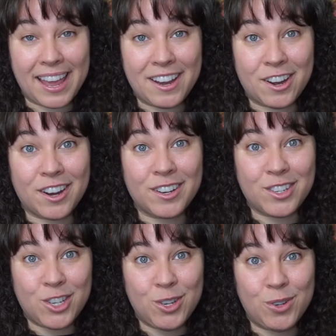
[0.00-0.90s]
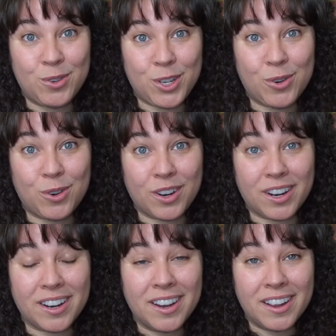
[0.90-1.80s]
cater to
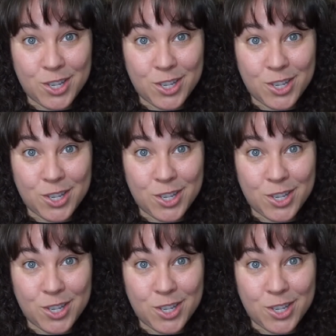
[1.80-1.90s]
your